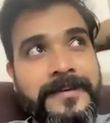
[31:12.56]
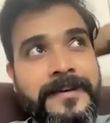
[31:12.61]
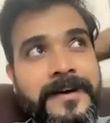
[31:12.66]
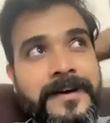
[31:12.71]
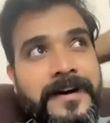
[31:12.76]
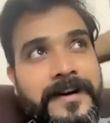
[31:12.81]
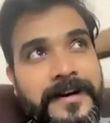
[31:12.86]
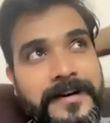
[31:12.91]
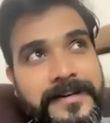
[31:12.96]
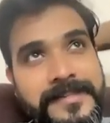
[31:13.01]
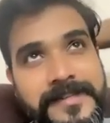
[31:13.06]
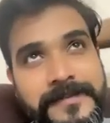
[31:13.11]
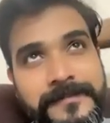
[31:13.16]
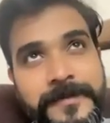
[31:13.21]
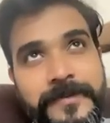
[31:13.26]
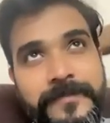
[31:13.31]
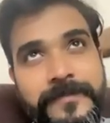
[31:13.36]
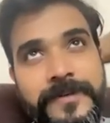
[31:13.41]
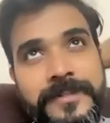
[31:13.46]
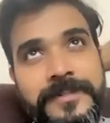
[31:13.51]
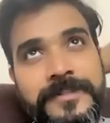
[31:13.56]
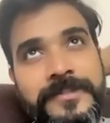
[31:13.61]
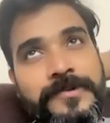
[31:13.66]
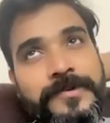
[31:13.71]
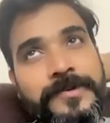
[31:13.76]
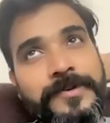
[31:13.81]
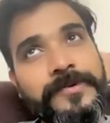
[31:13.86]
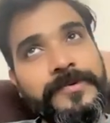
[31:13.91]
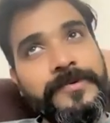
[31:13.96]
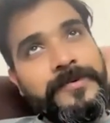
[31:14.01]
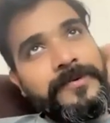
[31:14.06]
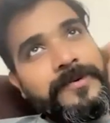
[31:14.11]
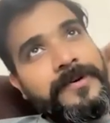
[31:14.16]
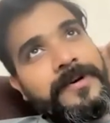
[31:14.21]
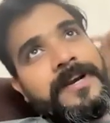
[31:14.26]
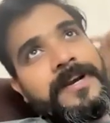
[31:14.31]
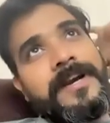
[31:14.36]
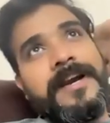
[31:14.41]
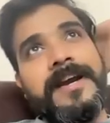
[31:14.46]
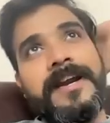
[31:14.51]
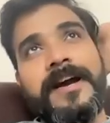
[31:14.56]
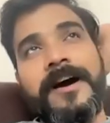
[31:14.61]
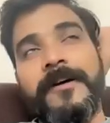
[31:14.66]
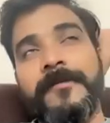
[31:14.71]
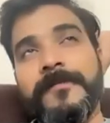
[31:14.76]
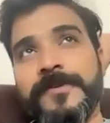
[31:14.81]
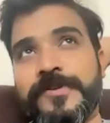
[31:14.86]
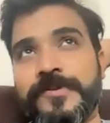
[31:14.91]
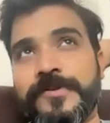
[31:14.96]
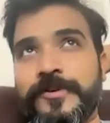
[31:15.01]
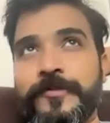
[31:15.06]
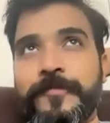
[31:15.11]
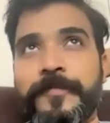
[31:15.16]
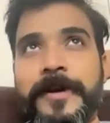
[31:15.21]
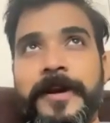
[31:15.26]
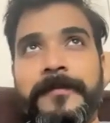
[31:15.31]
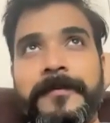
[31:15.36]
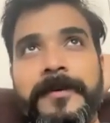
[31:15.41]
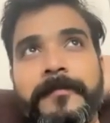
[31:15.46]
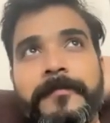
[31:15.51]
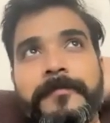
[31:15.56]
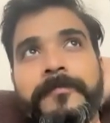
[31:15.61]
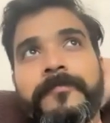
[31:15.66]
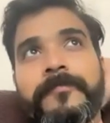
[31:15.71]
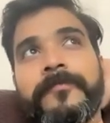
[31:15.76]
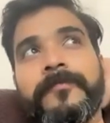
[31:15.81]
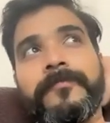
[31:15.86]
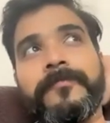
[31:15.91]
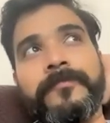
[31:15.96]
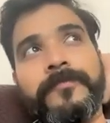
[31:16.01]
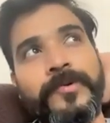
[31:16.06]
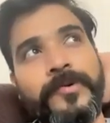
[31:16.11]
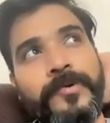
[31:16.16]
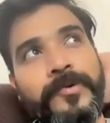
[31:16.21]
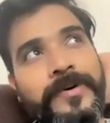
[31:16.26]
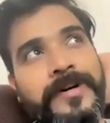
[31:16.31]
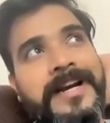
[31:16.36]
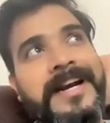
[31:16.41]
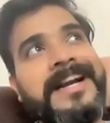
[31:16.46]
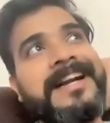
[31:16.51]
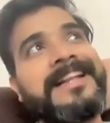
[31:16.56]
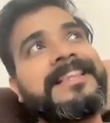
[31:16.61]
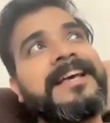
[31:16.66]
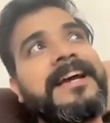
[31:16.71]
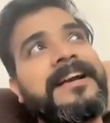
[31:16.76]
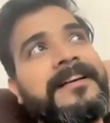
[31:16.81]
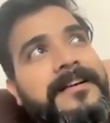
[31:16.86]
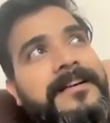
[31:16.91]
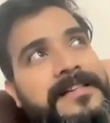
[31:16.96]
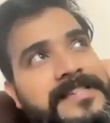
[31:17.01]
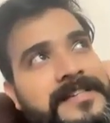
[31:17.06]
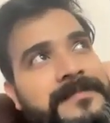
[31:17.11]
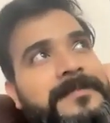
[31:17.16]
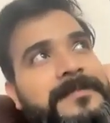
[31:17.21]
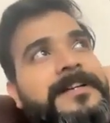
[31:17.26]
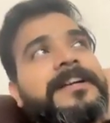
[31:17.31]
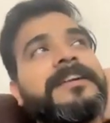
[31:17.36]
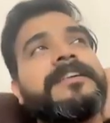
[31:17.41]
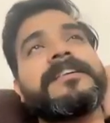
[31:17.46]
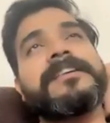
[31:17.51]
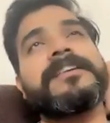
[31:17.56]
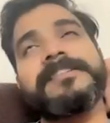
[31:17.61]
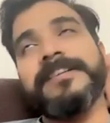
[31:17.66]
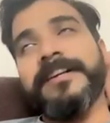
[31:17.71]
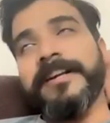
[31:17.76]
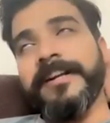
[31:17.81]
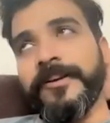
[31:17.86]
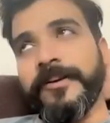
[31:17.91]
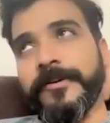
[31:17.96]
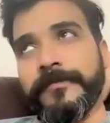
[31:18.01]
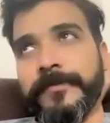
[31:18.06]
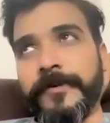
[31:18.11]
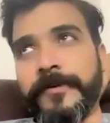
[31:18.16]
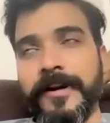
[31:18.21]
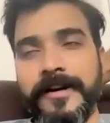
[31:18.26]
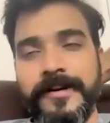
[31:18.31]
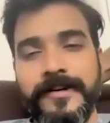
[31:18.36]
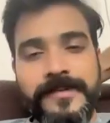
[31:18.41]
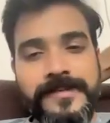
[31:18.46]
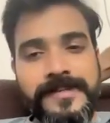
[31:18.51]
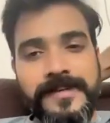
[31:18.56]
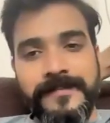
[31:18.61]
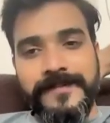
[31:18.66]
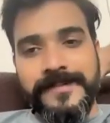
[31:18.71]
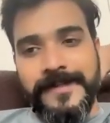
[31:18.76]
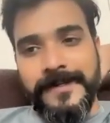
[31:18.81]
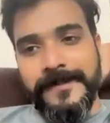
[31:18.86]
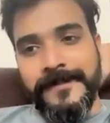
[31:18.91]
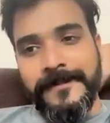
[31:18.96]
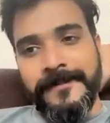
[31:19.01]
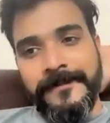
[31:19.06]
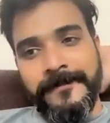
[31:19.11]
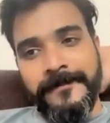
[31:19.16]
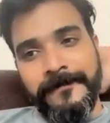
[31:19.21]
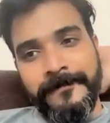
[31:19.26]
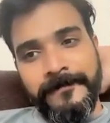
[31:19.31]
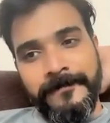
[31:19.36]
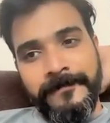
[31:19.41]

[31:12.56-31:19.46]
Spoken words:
a customer worth to you, and how much would you pay me to get that customer interested in your product or services,